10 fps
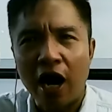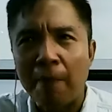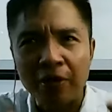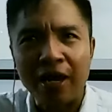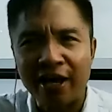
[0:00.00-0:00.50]

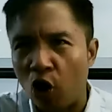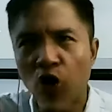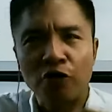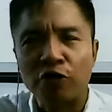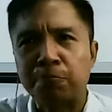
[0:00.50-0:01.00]
apply
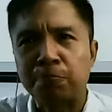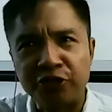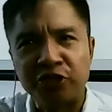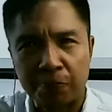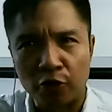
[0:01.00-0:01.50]
all those
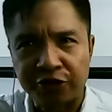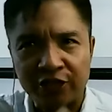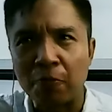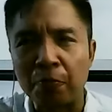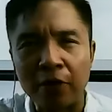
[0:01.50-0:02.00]
principles
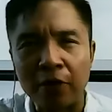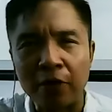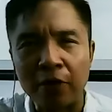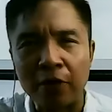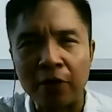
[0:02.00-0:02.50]
that you
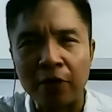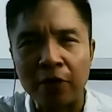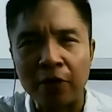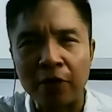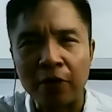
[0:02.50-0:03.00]
apply